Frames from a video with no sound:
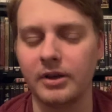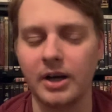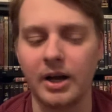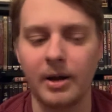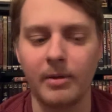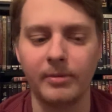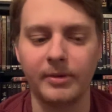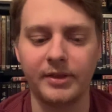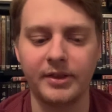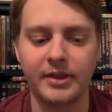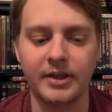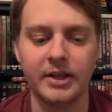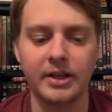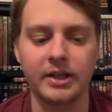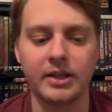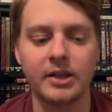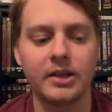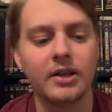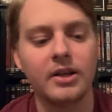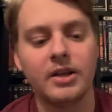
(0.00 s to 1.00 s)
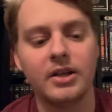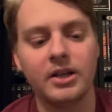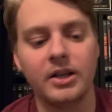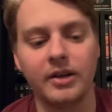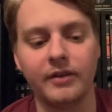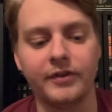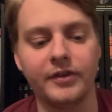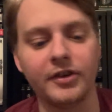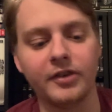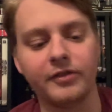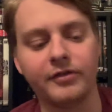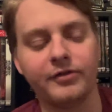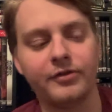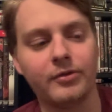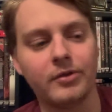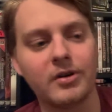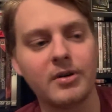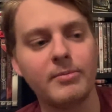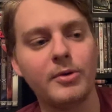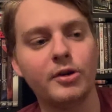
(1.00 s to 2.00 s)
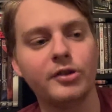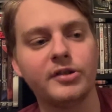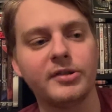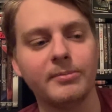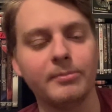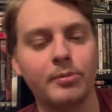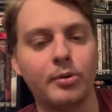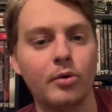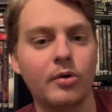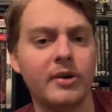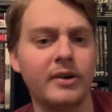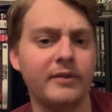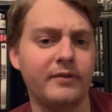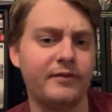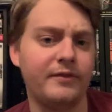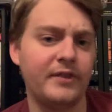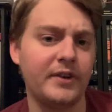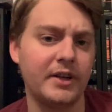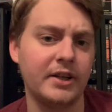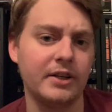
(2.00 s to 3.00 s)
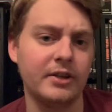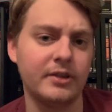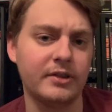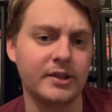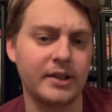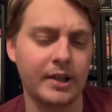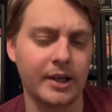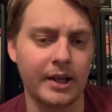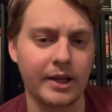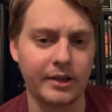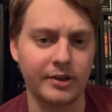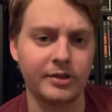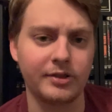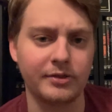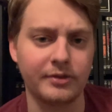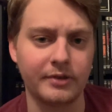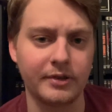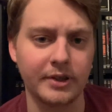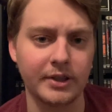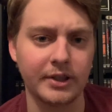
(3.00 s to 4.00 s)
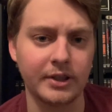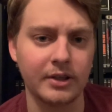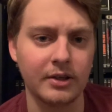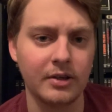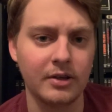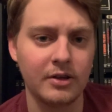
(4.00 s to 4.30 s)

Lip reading: I would think if your 4 most important figures in history: